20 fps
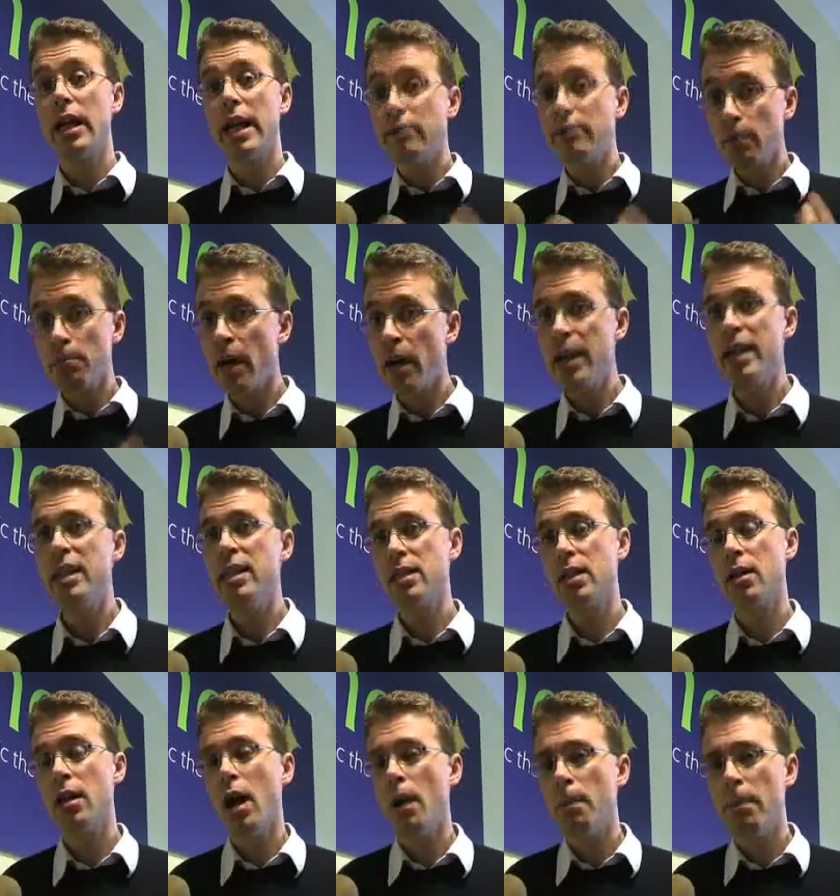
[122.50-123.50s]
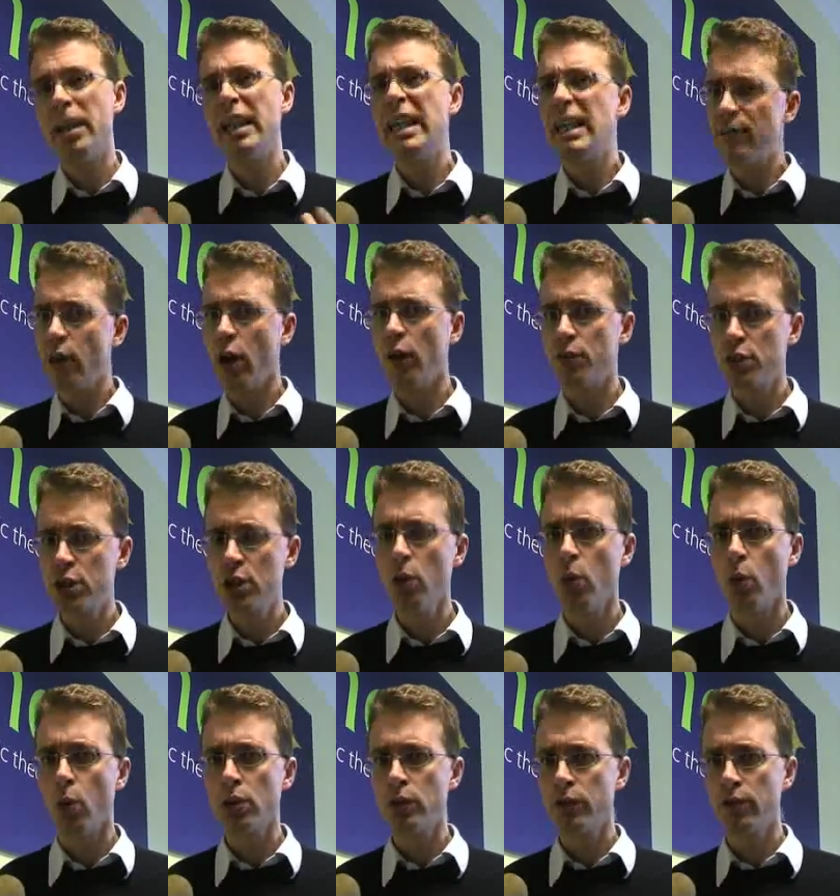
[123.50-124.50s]
he remained a, a believer of
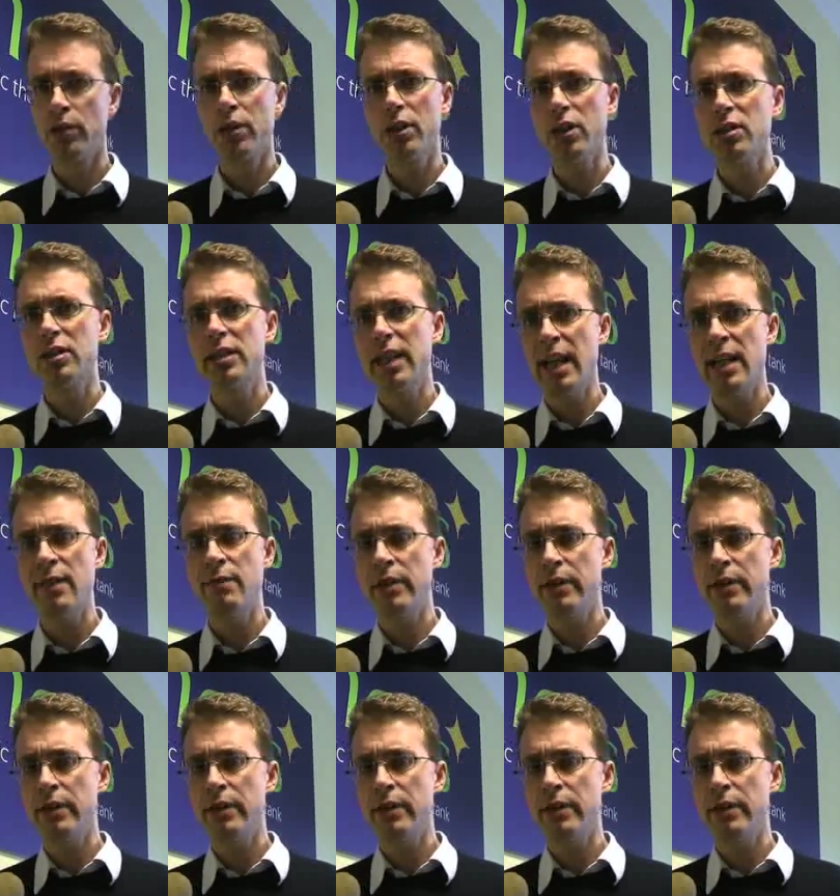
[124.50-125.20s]
sorts for a good 10,